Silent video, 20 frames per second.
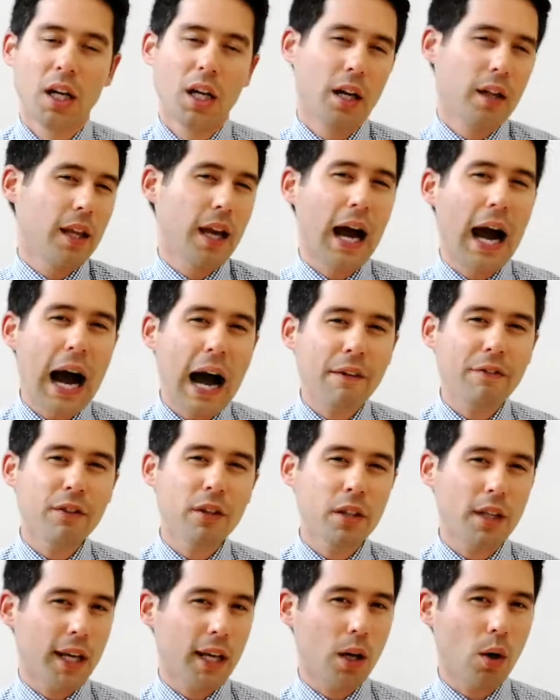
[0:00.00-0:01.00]
and they
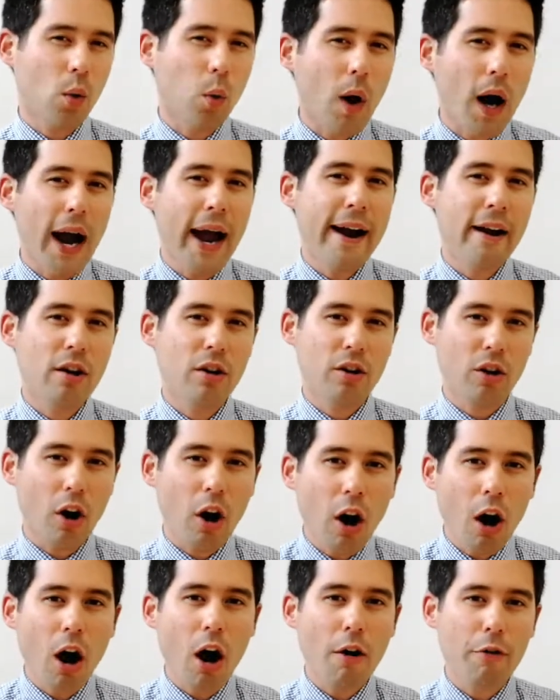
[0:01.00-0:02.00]
haven't inquired
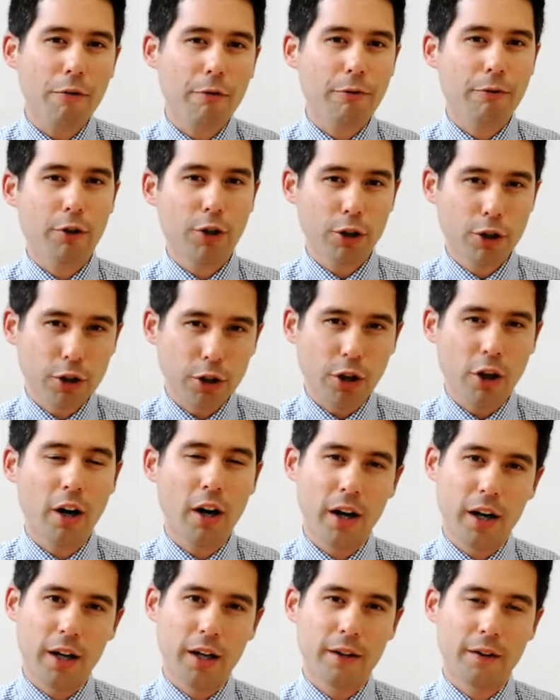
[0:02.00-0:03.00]
of
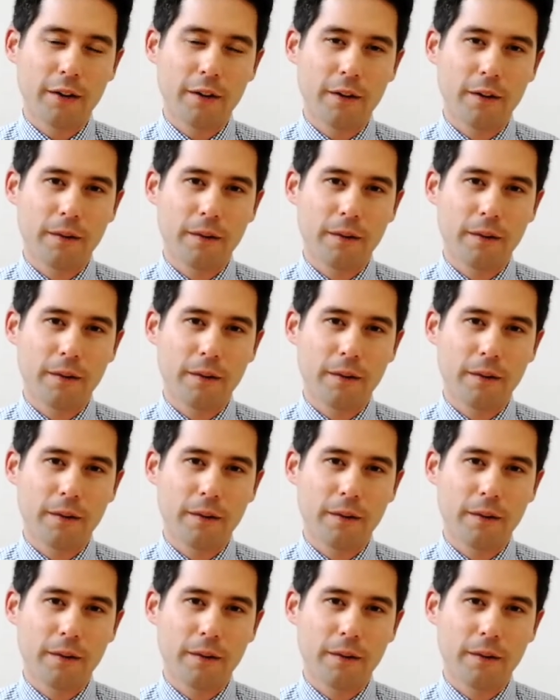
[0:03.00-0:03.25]
God.